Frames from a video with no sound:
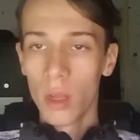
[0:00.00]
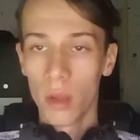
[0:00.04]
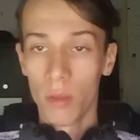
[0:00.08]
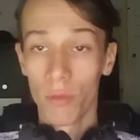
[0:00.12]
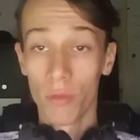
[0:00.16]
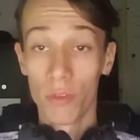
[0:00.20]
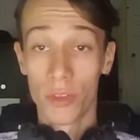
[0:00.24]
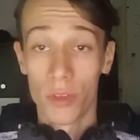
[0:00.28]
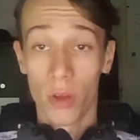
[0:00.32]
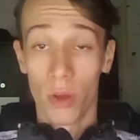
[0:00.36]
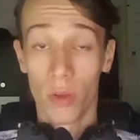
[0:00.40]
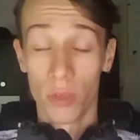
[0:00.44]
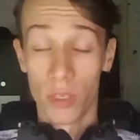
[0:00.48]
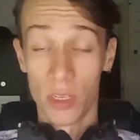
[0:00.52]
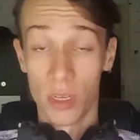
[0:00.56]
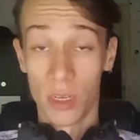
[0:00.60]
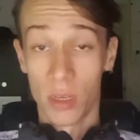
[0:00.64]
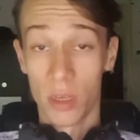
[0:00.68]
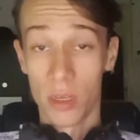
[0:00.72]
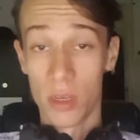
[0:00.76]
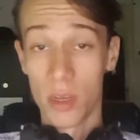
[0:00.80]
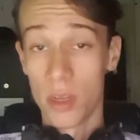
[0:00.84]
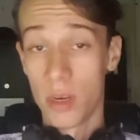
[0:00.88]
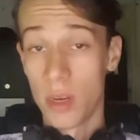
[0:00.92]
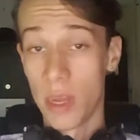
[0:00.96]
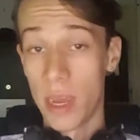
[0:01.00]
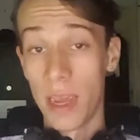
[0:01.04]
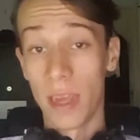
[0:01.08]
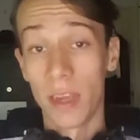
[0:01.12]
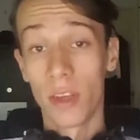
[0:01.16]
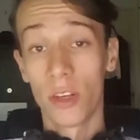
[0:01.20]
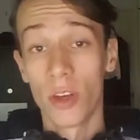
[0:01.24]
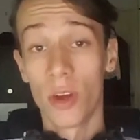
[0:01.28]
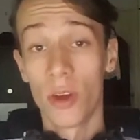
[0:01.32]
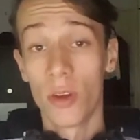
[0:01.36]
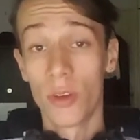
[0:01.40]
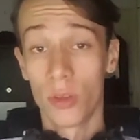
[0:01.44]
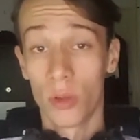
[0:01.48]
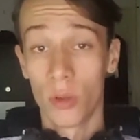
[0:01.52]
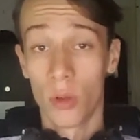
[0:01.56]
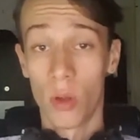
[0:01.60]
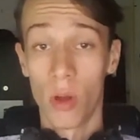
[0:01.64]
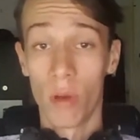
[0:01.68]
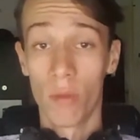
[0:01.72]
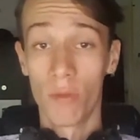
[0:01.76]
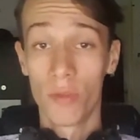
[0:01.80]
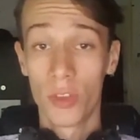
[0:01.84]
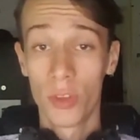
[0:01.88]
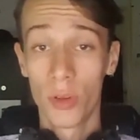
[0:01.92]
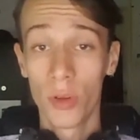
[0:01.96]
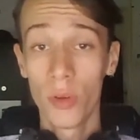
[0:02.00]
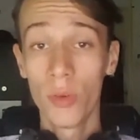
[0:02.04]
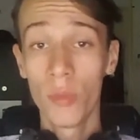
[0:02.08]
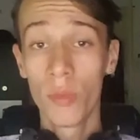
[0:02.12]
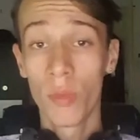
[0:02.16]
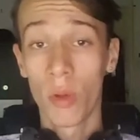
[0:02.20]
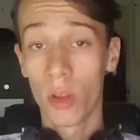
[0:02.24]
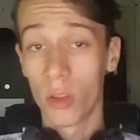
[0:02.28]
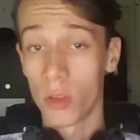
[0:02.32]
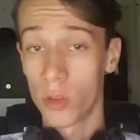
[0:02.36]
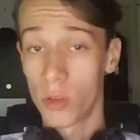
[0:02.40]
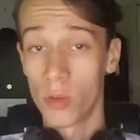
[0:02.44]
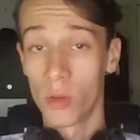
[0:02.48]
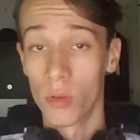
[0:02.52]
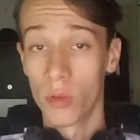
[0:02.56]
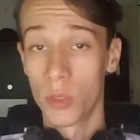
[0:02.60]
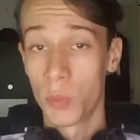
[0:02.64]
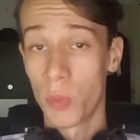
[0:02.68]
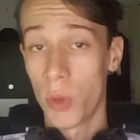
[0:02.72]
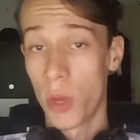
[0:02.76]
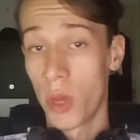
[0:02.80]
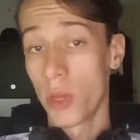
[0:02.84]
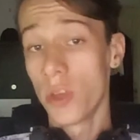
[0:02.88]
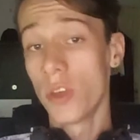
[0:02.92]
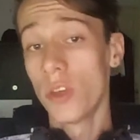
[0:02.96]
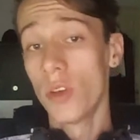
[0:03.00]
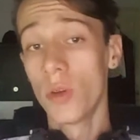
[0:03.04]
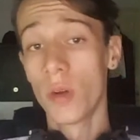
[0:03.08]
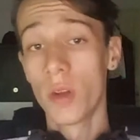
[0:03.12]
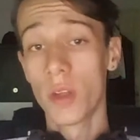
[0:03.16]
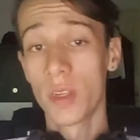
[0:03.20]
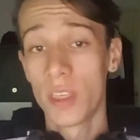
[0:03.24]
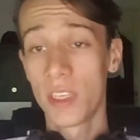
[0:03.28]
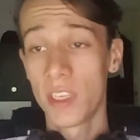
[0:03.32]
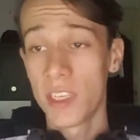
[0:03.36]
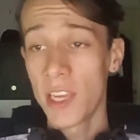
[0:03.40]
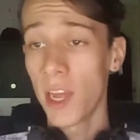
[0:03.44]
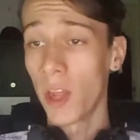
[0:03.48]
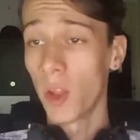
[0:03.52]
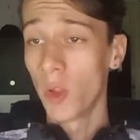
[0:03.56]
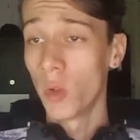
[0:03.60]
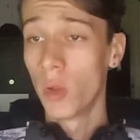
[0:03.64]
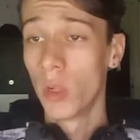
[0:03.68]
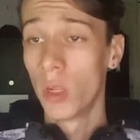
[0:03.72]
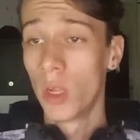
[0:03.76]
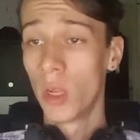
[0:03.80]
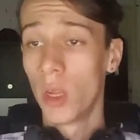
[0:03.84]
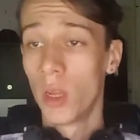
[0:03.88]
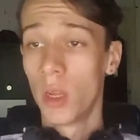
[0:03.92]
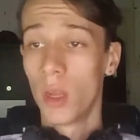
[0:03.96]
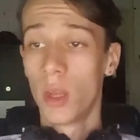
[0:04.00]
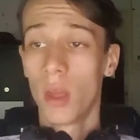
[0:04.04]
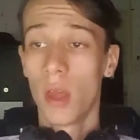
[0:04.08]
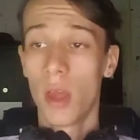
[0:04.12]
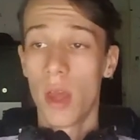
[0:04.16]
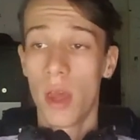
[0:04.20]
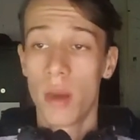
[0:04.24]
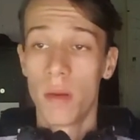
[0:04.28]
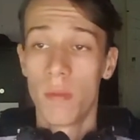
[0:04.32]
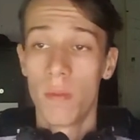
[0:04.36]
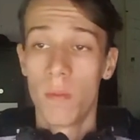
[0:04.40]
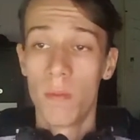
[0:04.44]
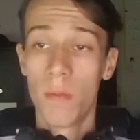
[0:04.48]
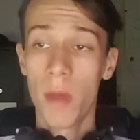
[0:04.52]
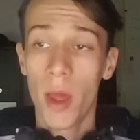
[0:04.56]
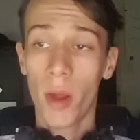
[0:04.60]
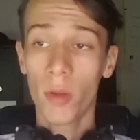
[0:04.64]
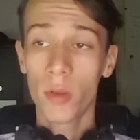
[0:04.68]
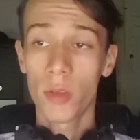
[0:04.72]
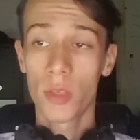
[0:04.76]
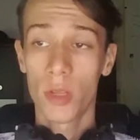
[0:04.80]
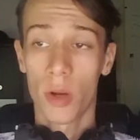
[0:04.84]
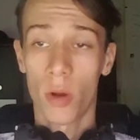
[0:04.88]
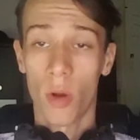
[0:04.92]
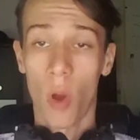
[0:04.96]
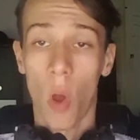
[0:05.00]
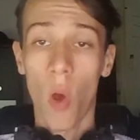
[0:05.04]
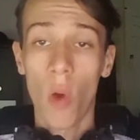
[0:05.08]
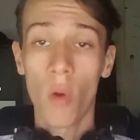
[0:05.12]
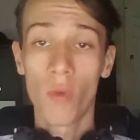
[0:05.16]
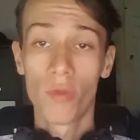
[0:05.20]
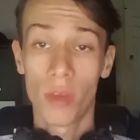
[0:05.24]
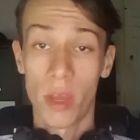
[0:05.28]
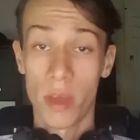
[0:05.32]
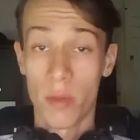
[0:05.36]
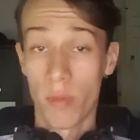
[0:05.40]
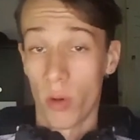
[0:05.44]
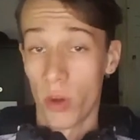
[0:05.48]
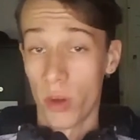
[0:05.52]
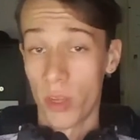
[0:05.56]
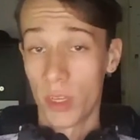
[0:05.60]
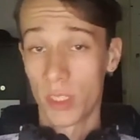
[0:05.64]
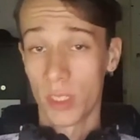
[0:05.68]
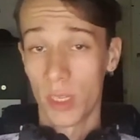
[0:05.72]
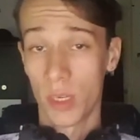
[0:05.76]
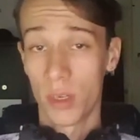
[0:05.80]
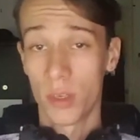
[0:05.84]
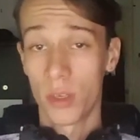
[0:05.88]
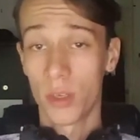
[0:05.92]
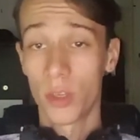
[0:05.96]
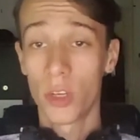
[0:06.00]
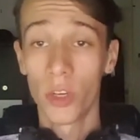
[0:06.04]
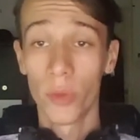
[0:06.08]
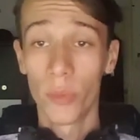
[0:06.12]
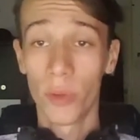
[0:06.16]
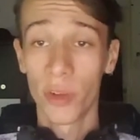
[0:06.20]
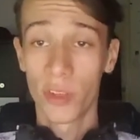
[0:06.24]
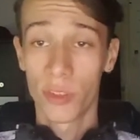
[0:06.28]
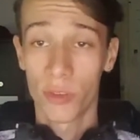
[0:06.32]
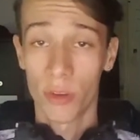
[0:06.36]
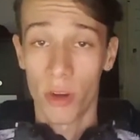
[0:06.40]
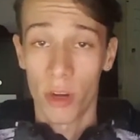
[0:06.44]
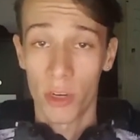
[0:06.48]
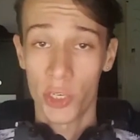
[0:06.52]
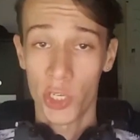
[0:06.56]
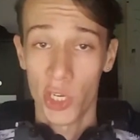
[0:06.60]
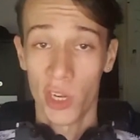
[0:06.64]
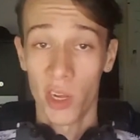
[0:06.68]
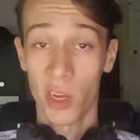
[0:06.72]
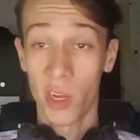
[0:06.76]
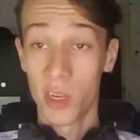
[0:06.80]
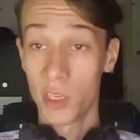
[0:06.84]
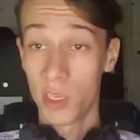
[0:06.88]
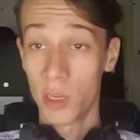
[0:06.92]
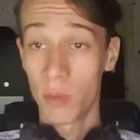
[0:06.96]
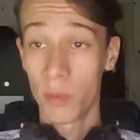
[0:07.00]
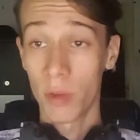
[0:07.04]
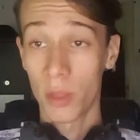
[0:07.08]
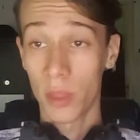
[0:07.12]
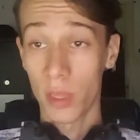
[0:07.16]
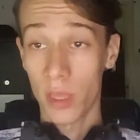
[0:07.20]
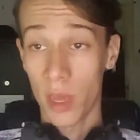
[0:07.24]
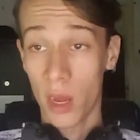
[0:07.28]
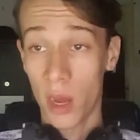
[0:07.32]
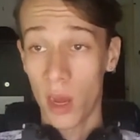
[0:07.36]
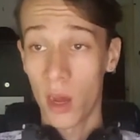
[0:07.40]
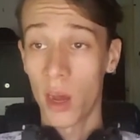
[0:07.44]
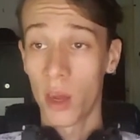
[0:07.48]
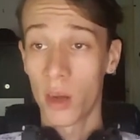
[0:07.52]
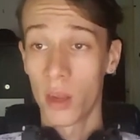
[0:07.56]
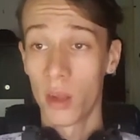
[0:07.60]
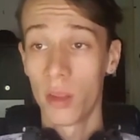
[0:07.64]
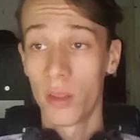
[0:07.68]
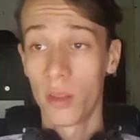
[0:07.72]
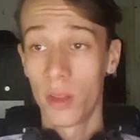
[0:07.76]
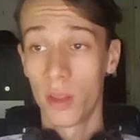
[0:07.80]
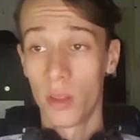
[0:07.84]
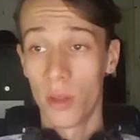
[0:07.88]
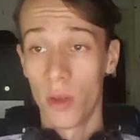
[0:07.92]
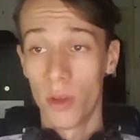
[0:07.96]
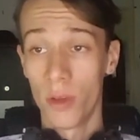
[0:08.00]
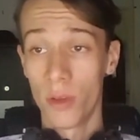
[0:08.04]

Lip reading: resulting in a total of 2 molecules per unit cell. And metals that are of a body-centered cubic structure are typically harder than